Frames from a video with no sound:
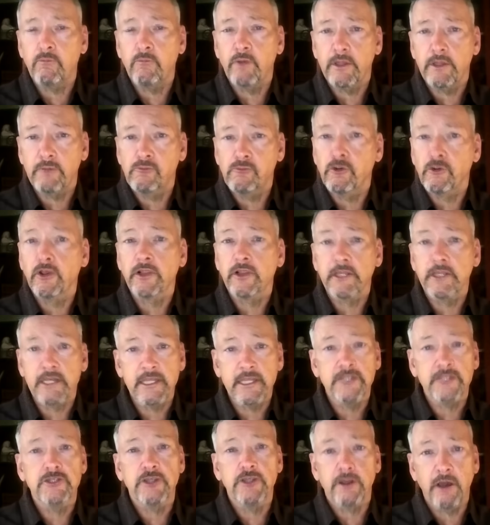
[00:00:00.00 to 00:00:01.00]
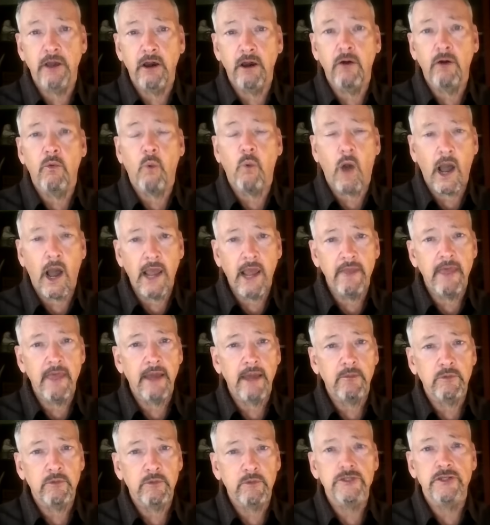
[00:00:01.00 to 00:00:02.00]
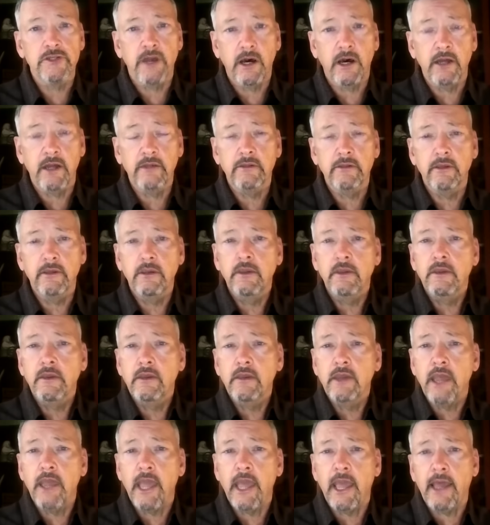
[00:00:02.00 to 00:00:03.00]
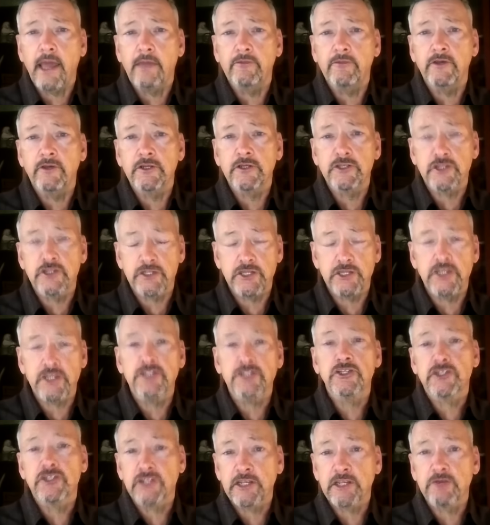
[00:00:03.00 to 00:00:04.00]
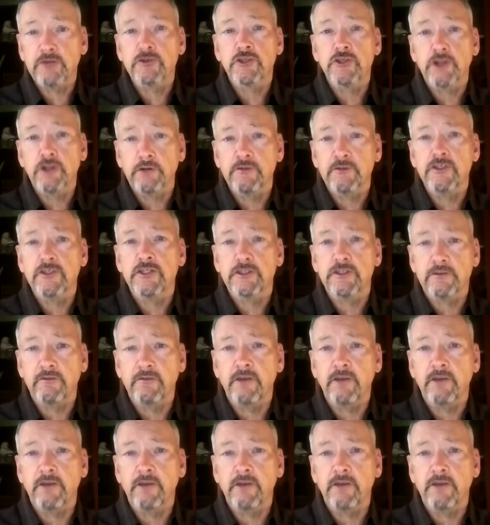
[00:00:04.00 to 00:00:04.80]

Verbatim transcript: And we really need to know why that was done. And the Secret Service is a